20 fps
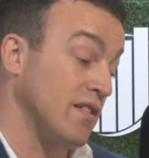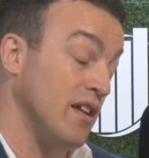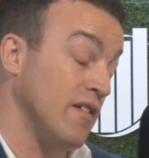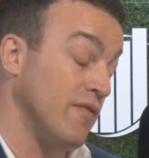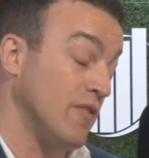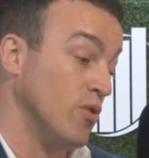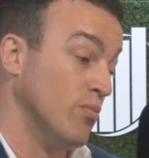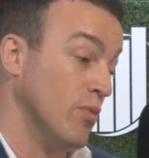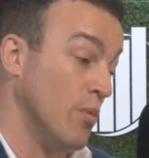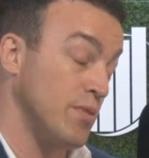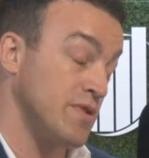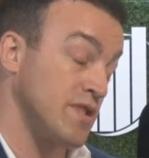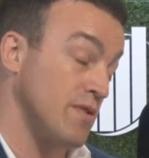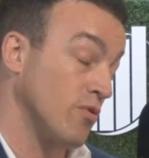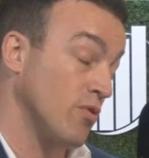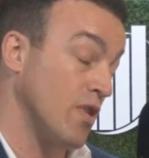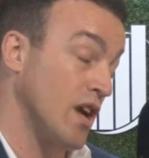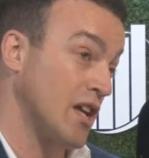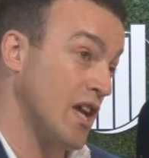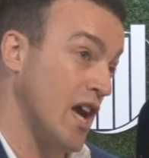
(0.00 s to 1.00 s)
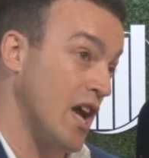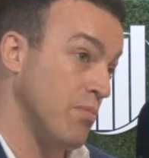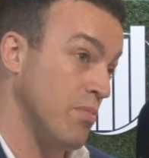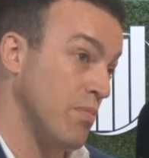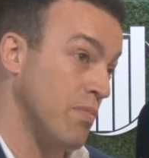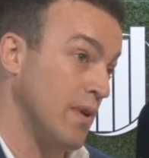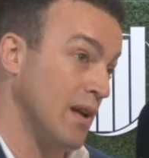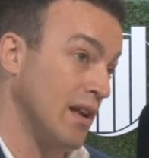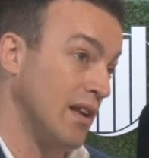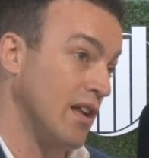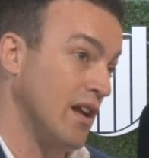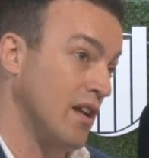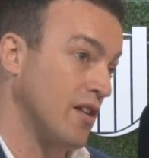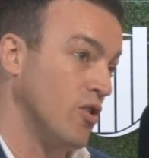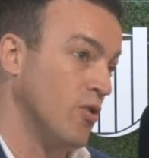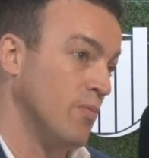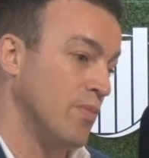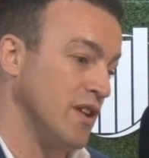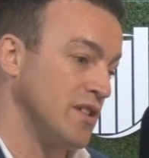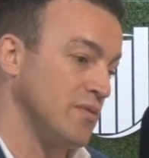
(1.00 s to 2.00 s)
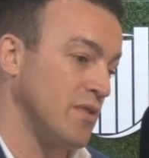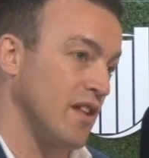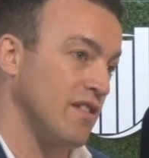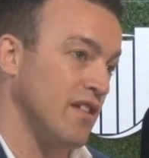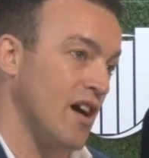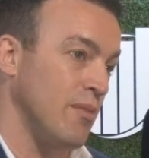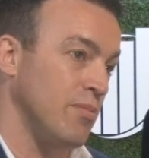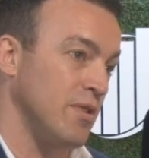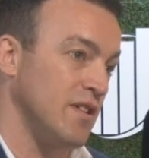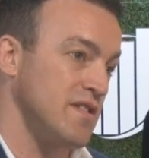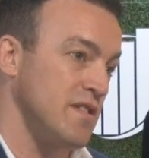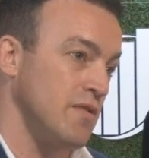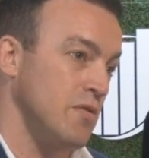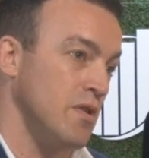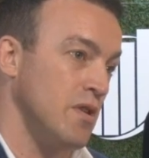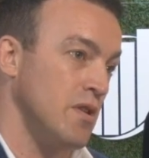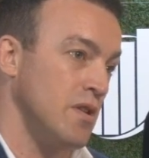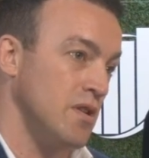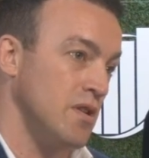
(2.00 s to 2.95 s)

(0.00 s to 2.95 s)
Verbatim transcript: that they've come up with some great capability that companies want to tap into.